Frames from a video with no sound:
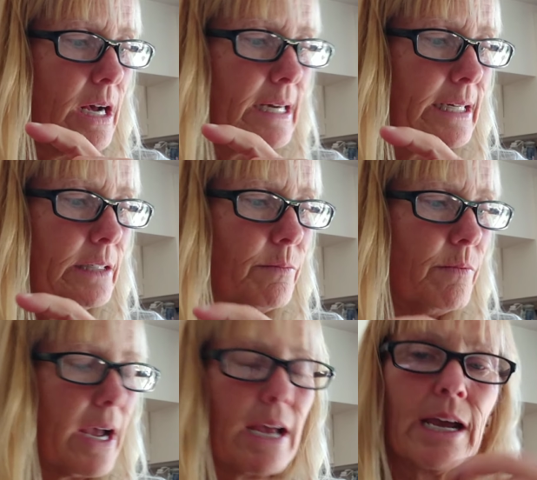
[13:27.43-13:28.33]

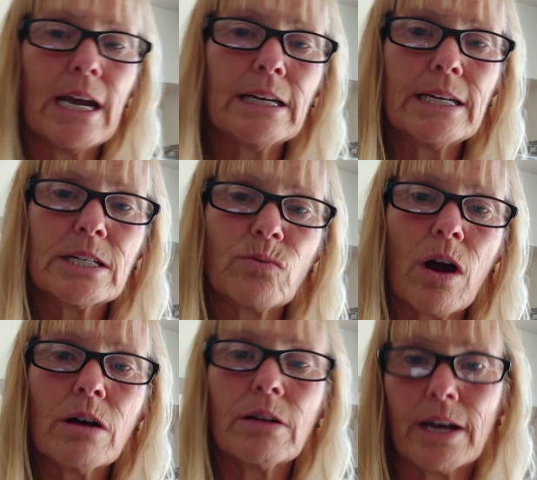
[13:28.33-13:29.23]
Like an igneous
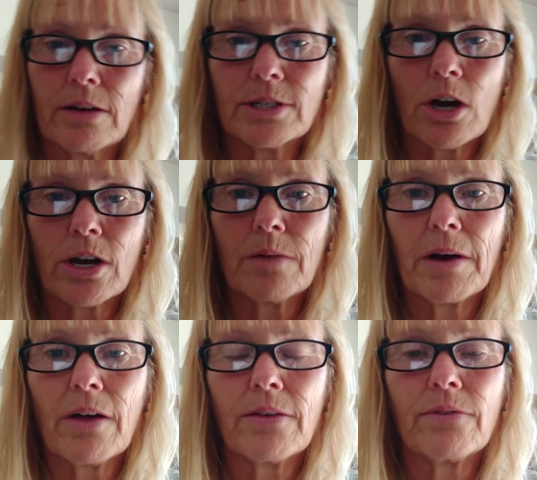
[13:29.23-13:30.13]
rock, like I was talking
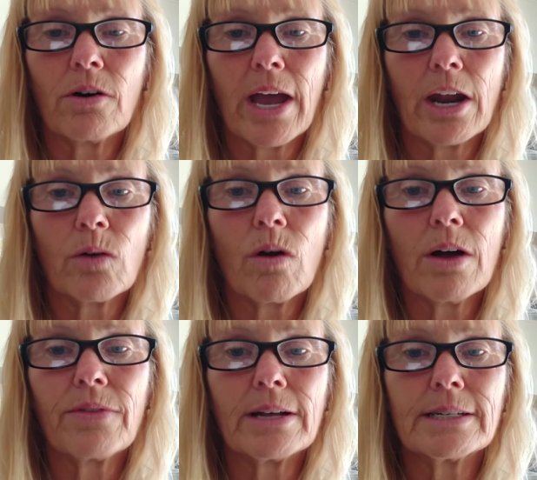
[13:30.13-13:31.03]
about, the volcanic
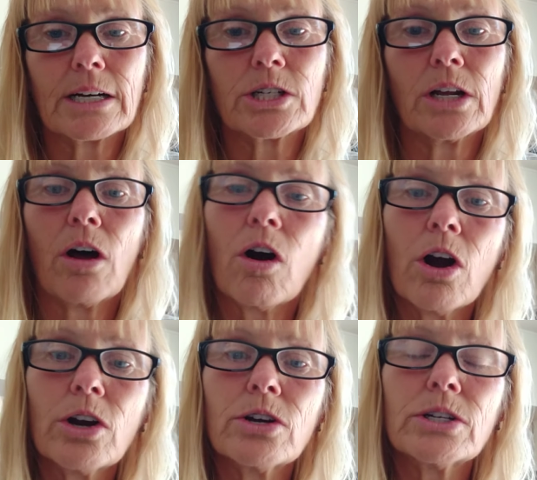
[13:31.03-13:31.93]
rock, that's actually a lot
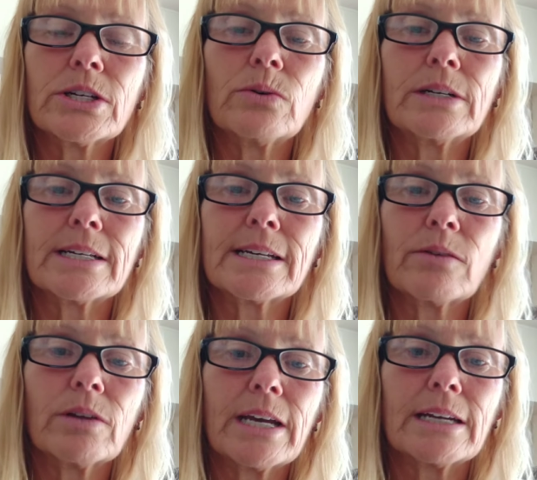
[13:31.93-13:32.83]
harder, so it
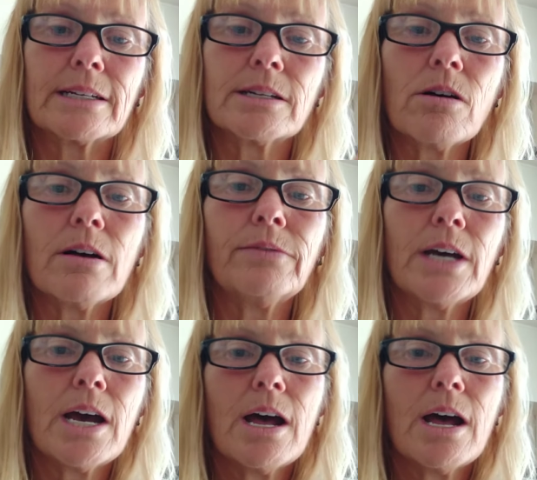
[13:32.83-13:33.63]
doesn't really get dissolved.